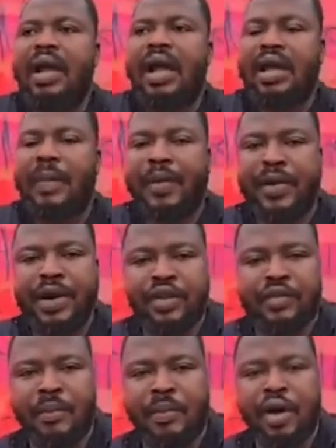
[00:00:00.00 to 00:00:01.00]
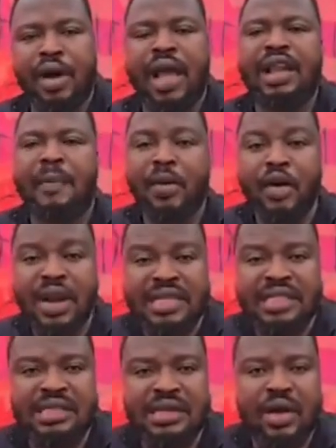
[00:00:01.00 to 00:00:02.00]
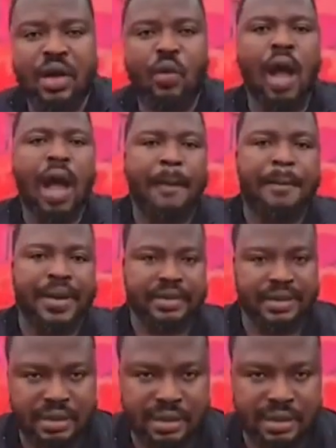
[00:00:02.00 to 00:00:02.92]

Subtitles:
And the parent of the boy. And the police. What happened?